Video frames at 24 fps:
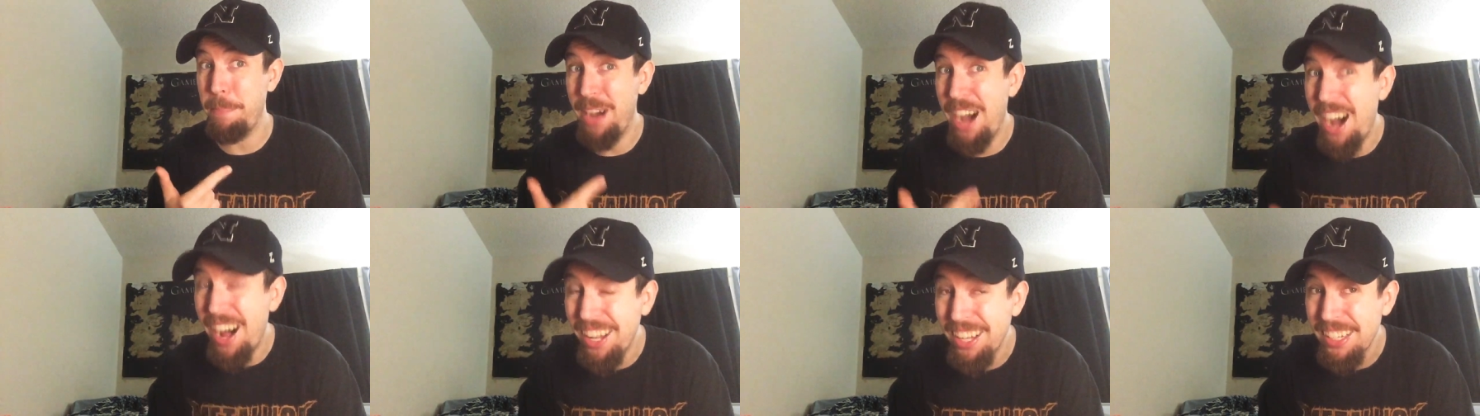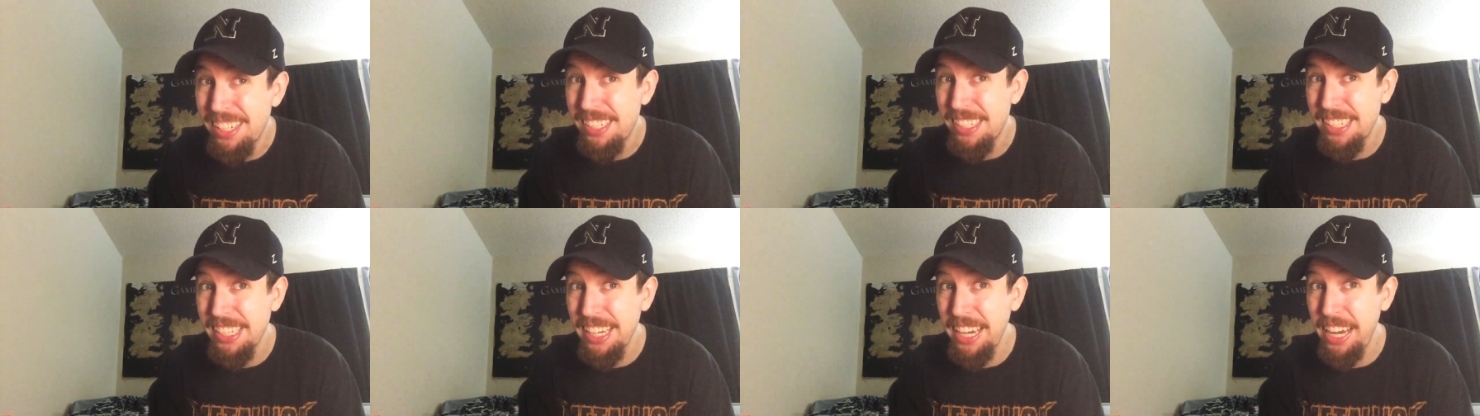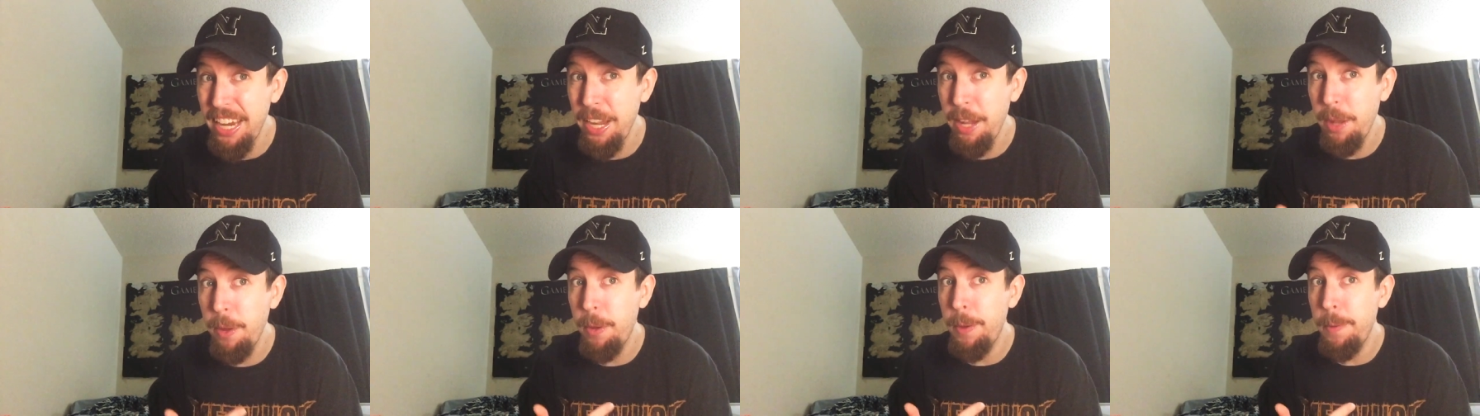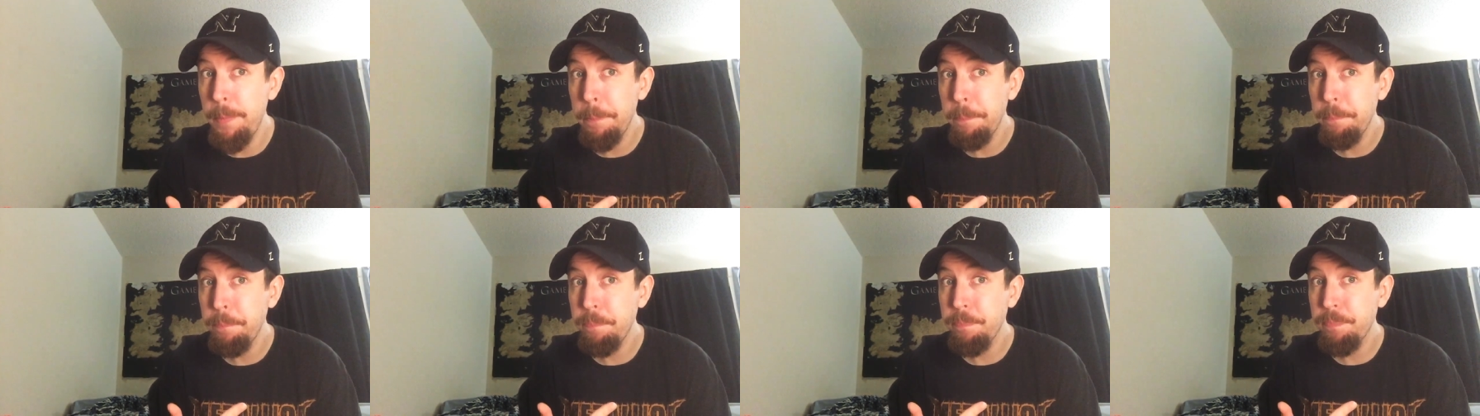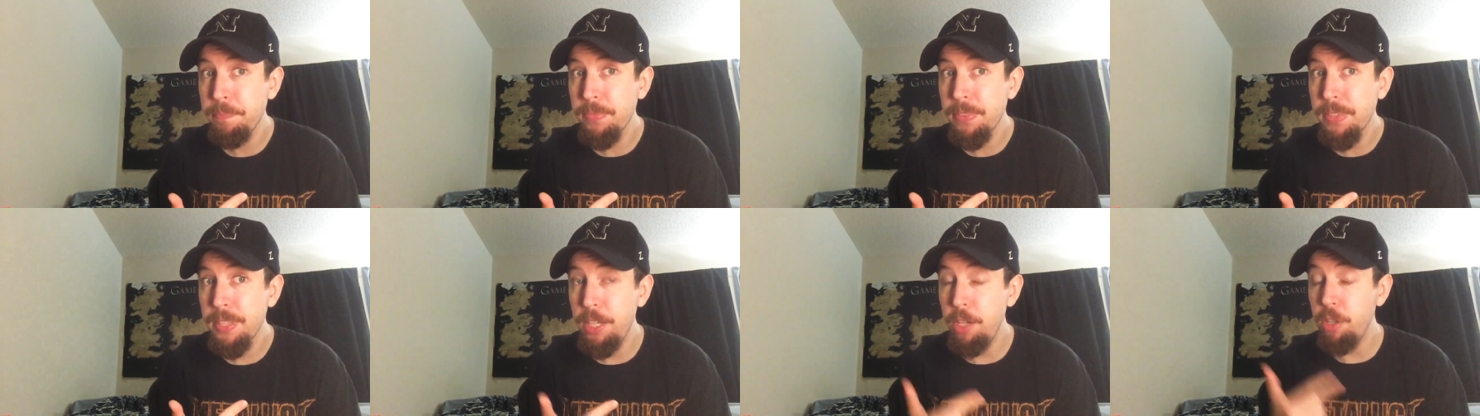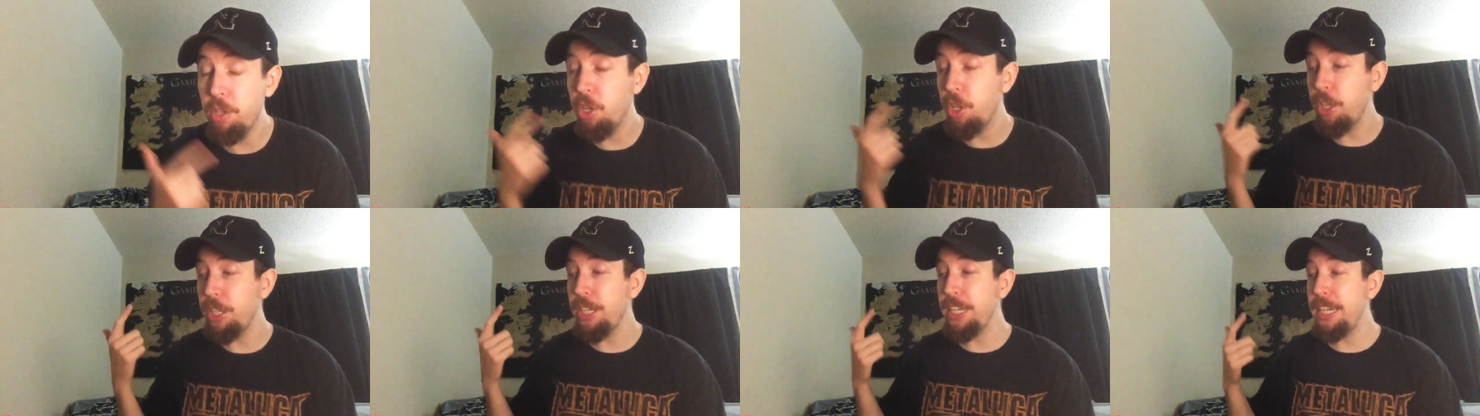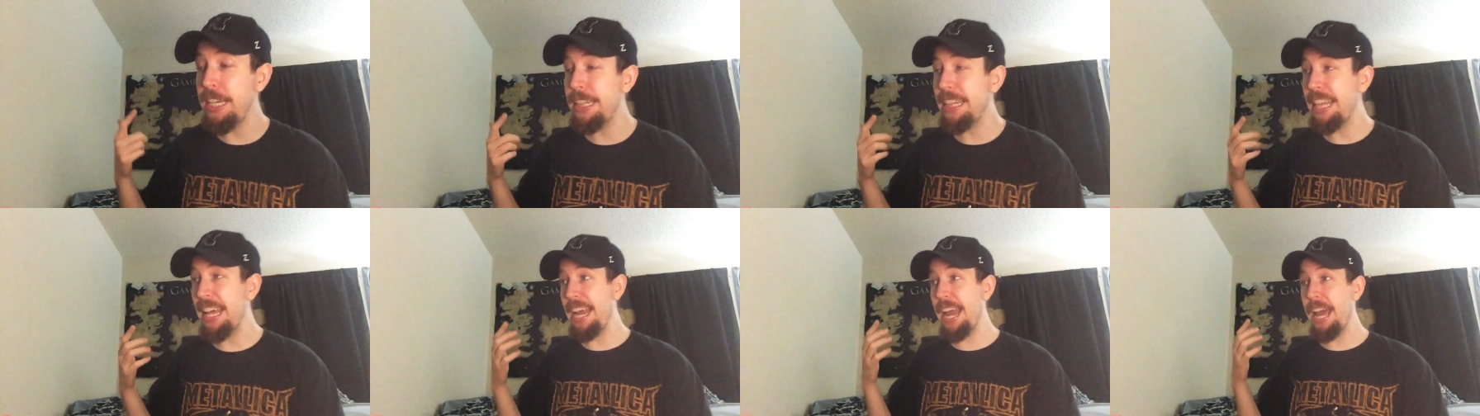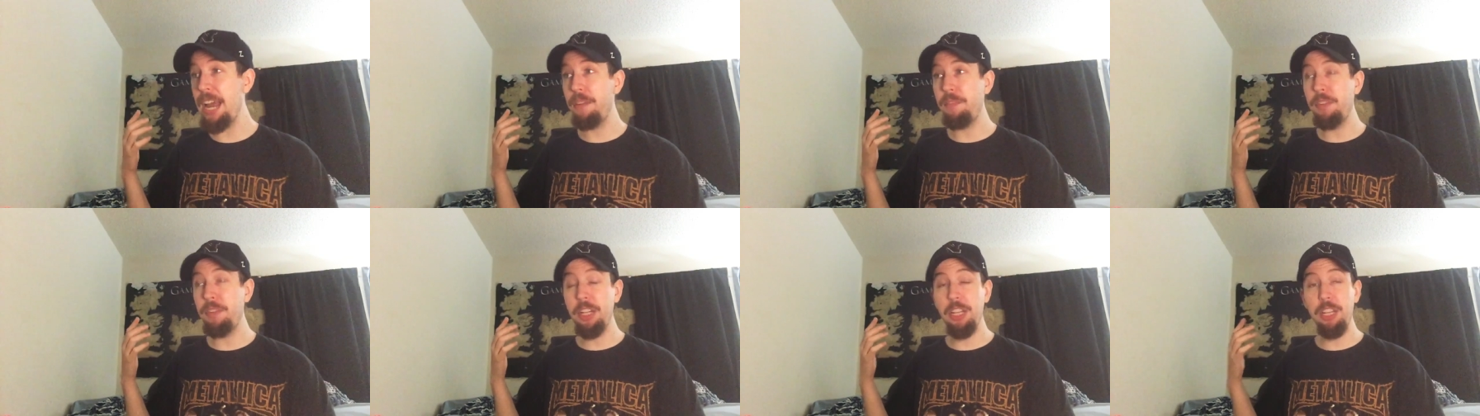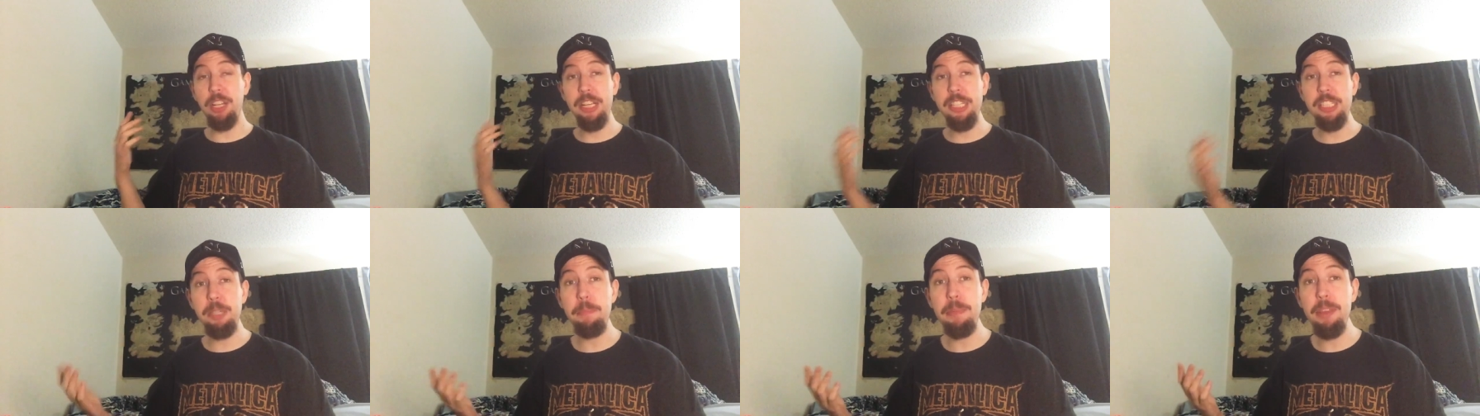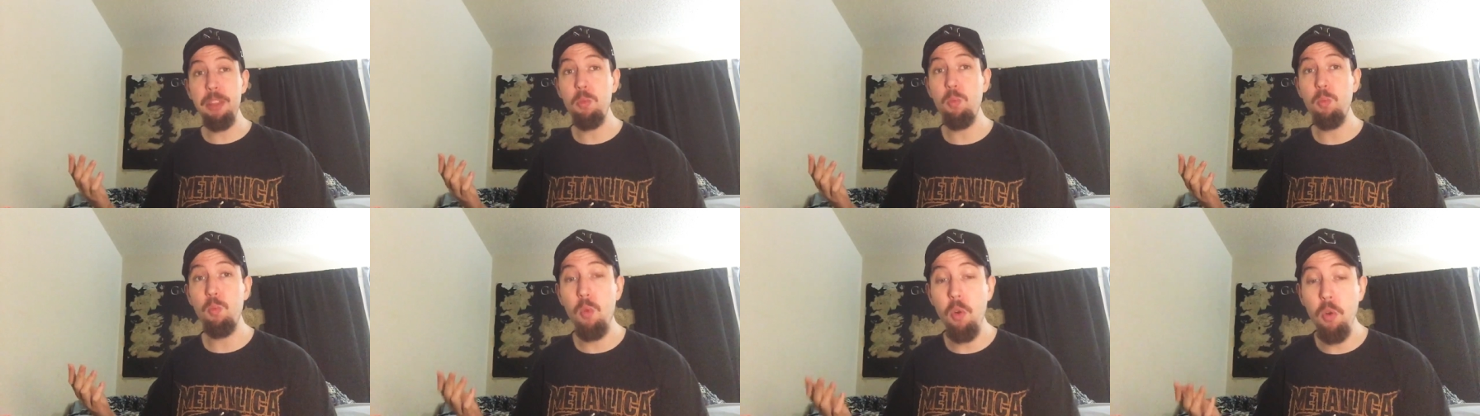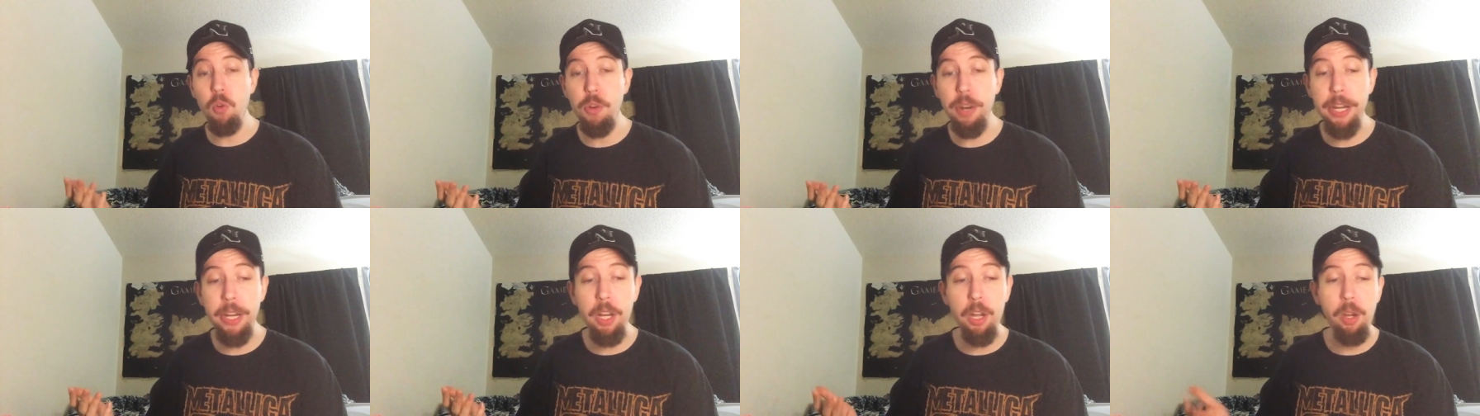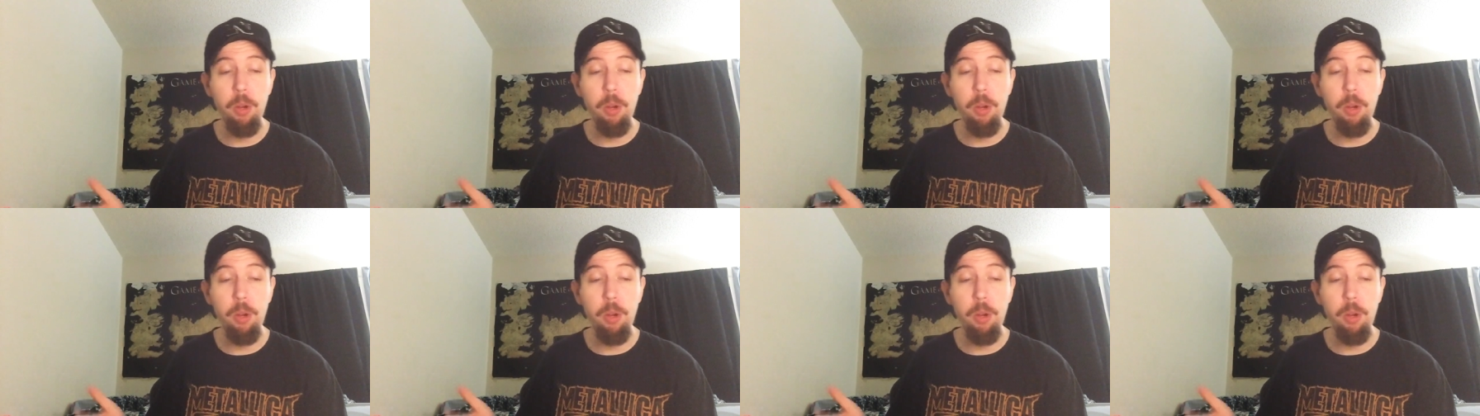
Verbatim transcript: policy. You couldn't get that out of Elizabeth Warren,